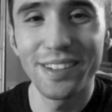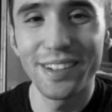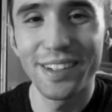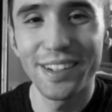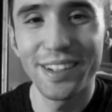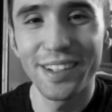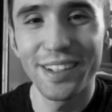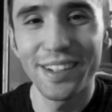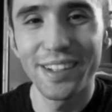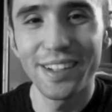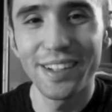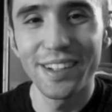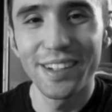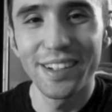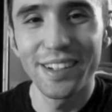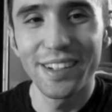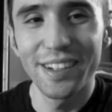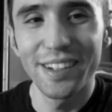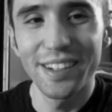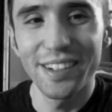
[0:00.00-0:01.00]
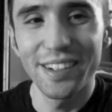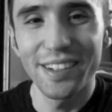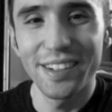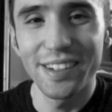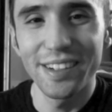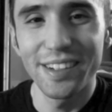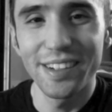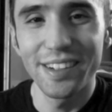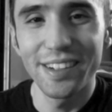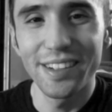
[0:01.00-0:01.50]

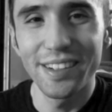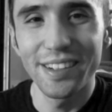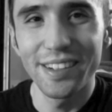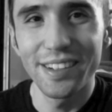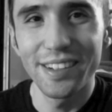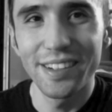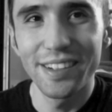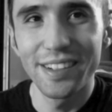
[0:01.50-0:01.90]
Nothing is said.